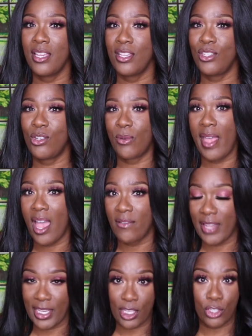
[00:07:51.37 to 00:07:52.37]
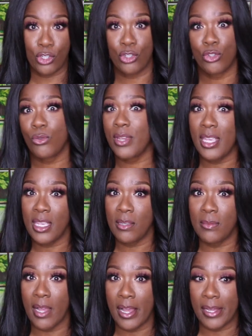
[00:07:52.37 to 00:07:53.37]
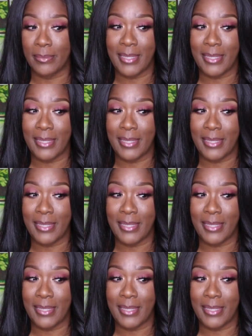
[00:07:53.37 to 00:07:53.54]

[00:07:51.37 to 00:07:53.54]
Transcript: you don't have like extreme um,